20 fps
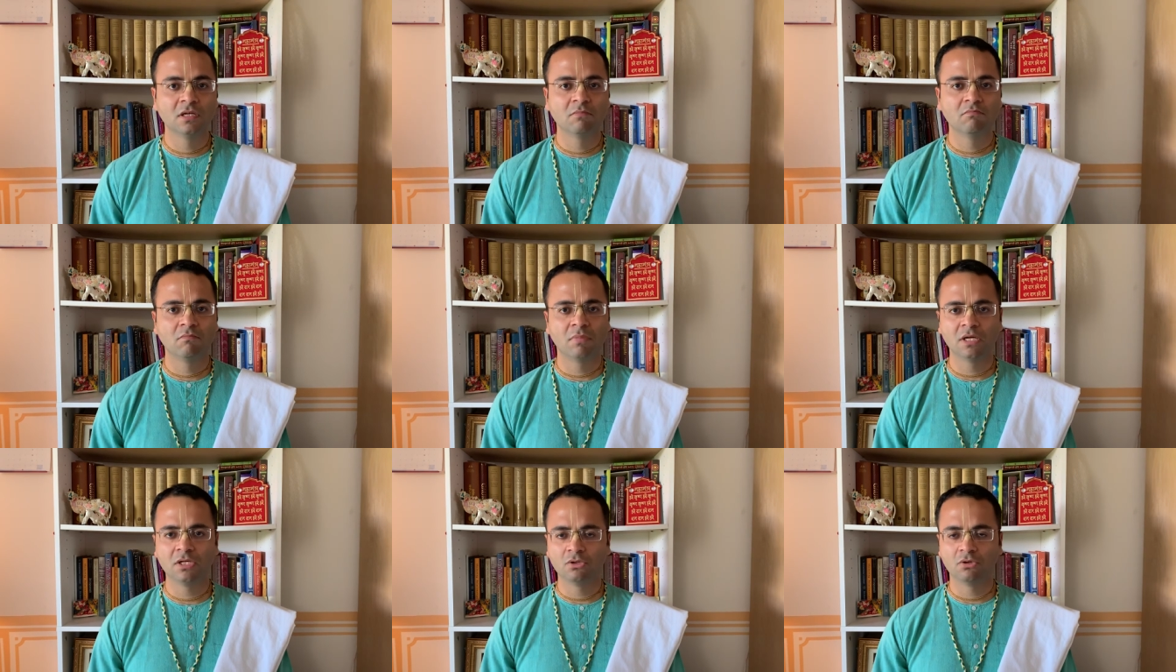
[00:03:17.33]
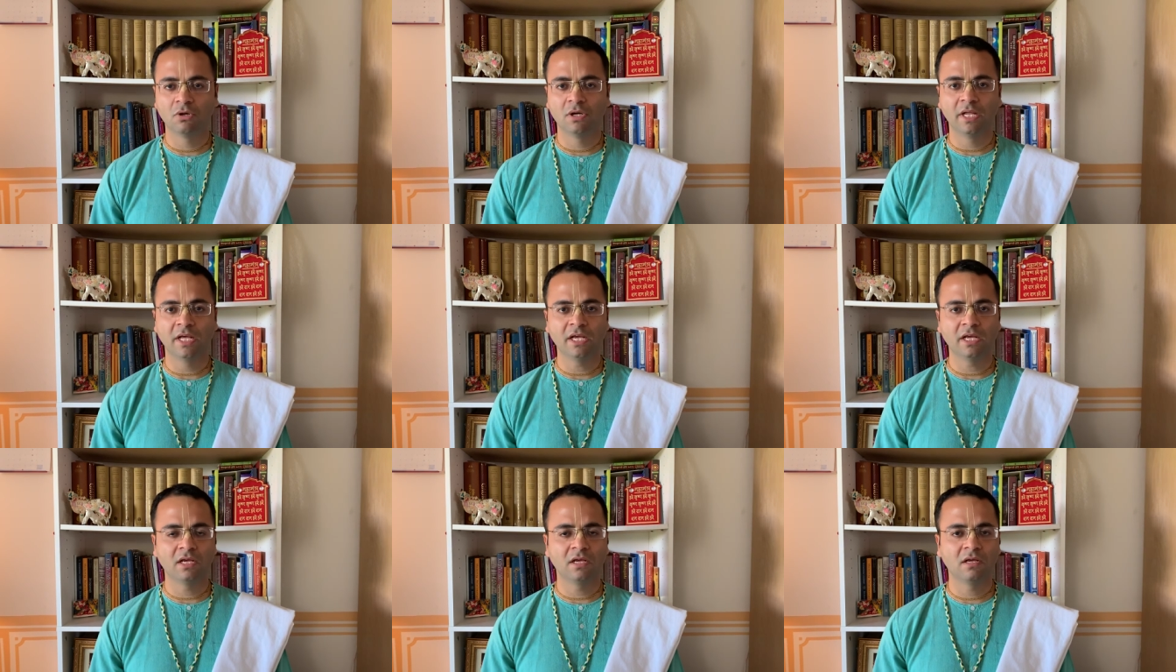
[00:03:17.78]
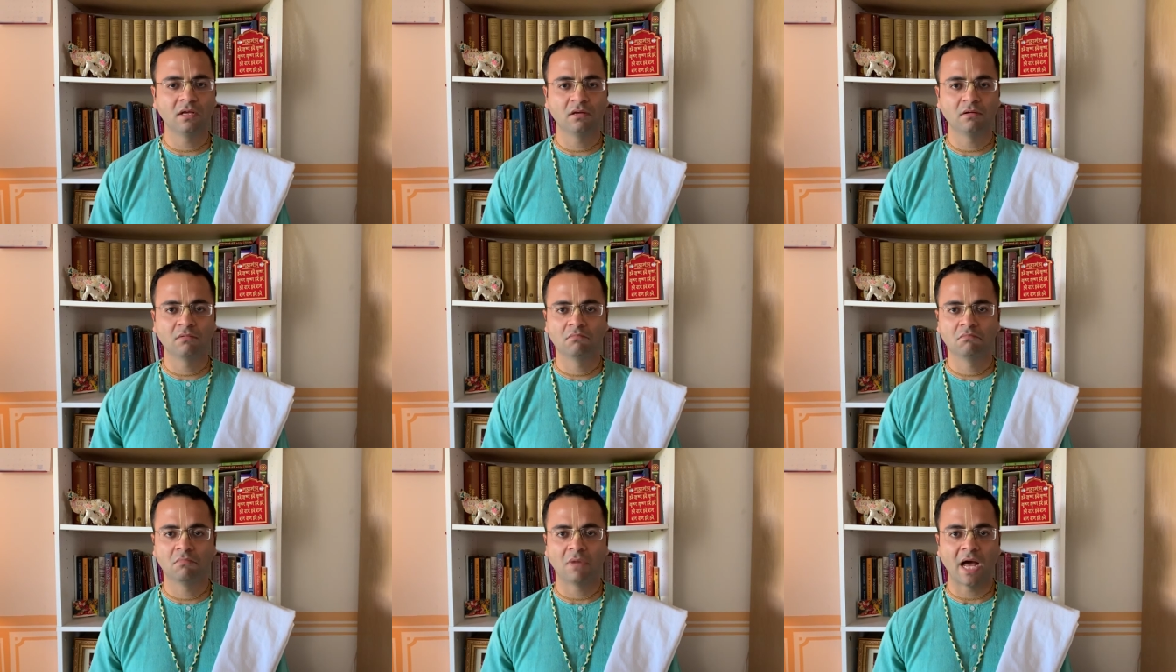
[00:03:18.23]
but today,
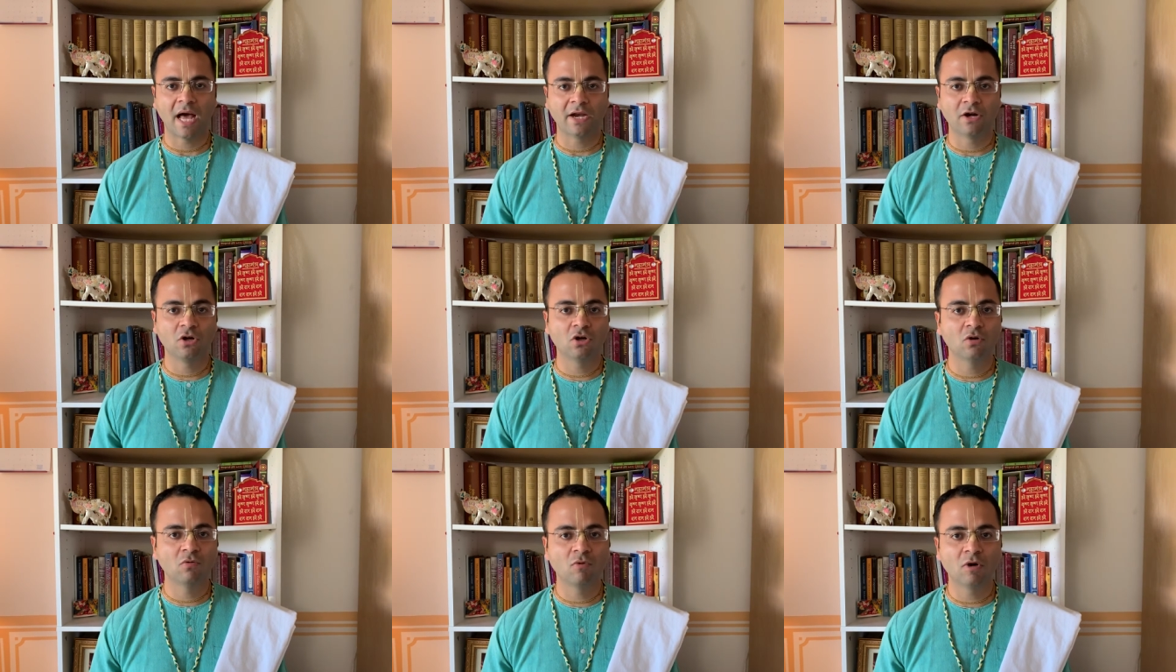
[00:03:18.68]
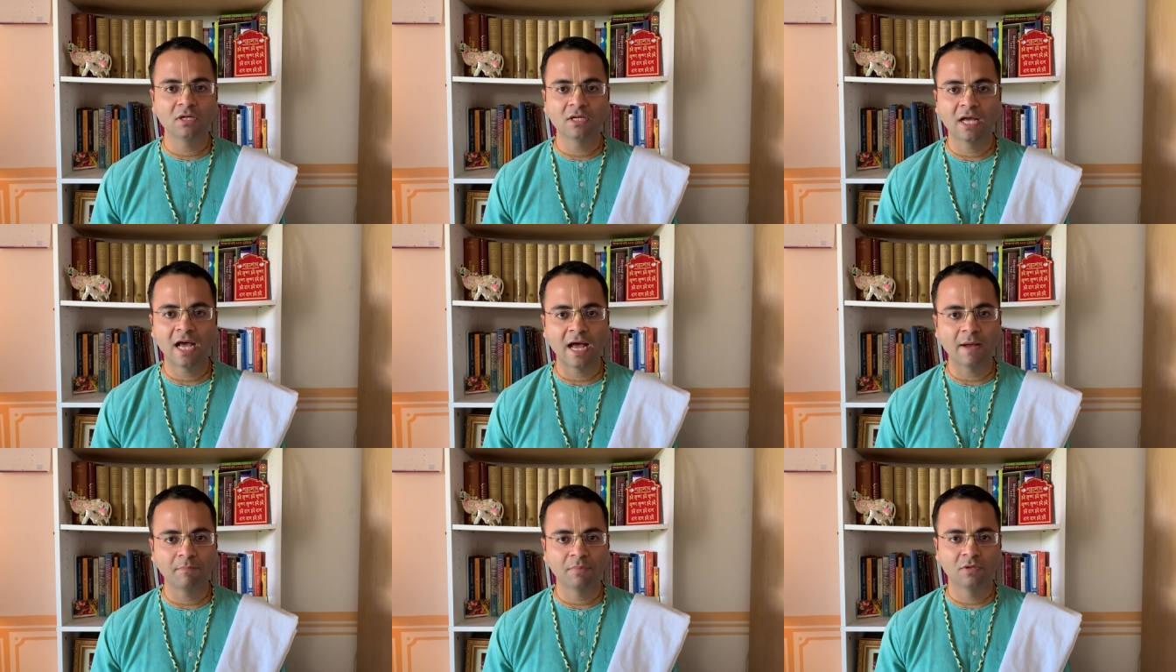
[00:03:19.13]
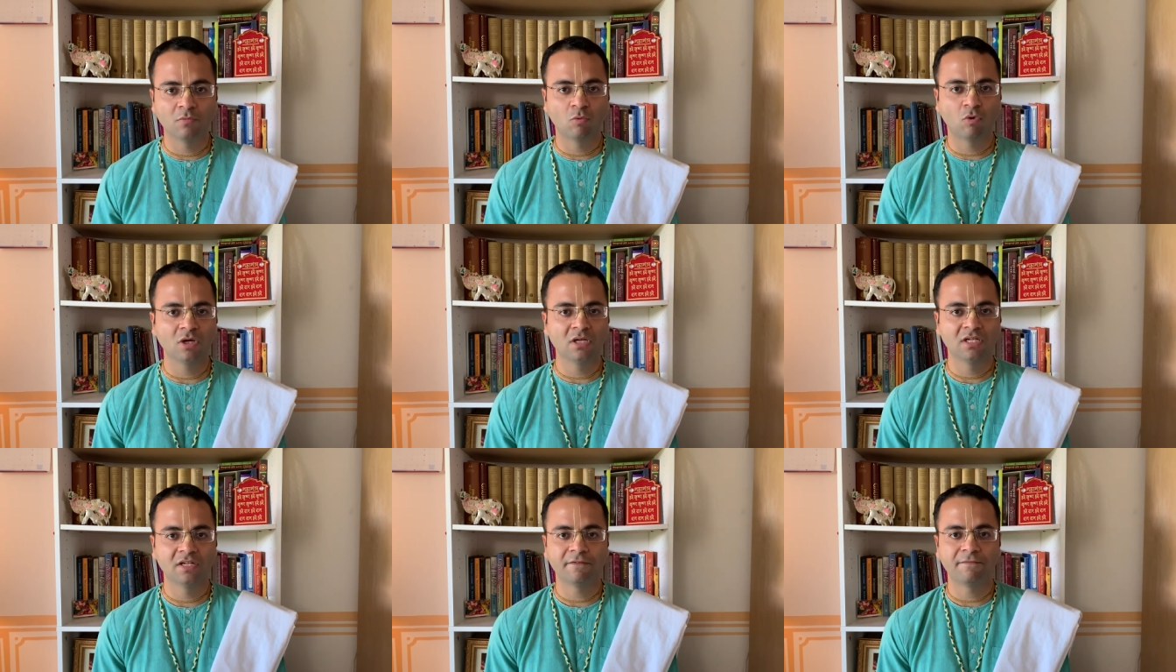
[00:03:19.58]
I don't know what happened,
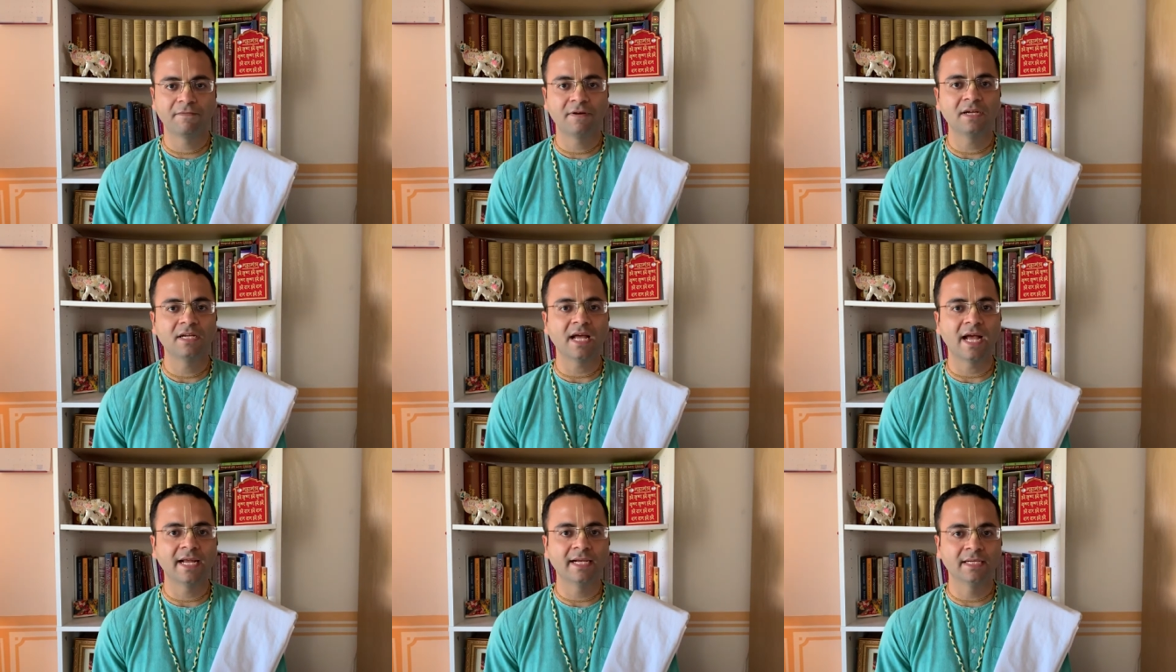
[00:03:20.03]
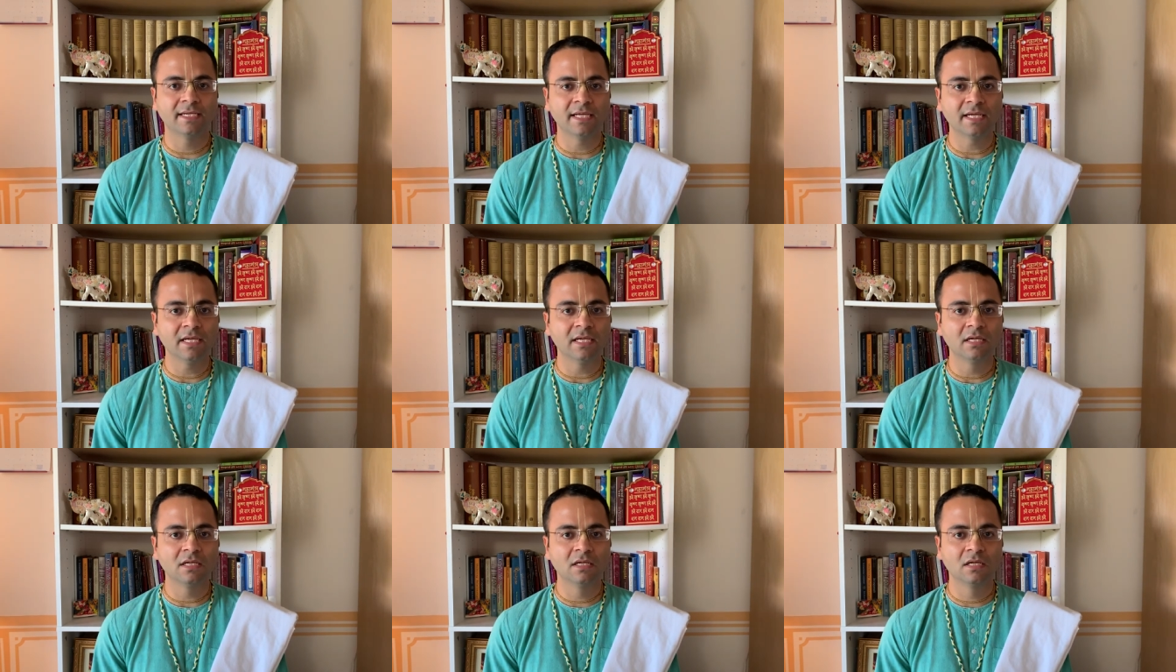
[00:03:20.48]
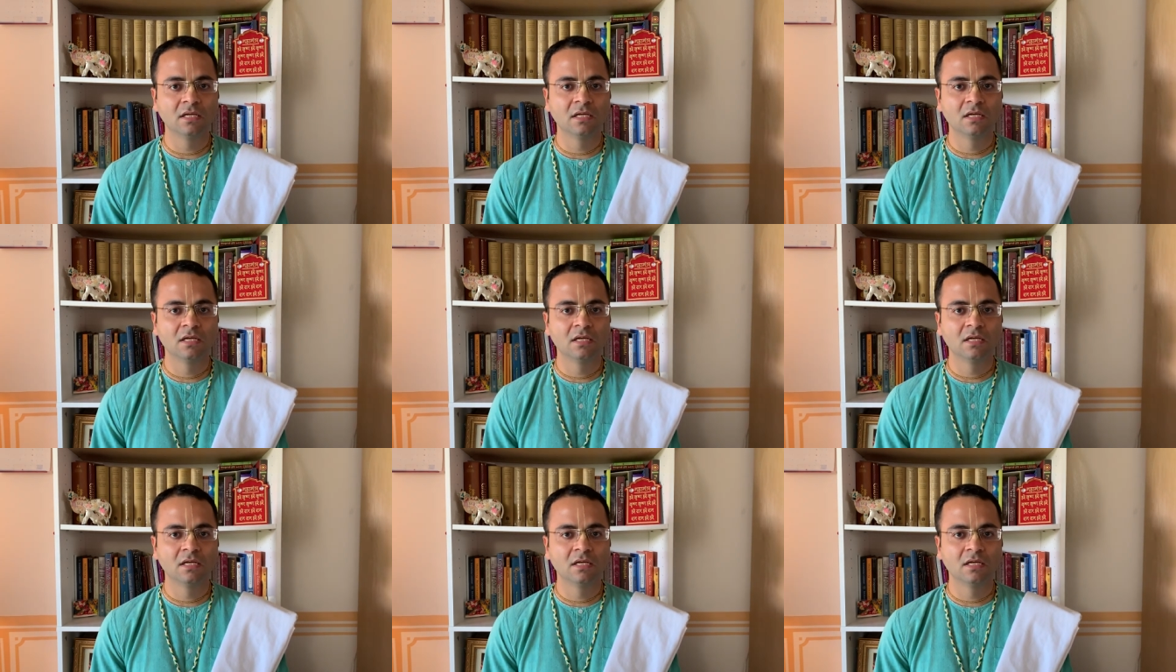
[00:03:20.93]
what different I did,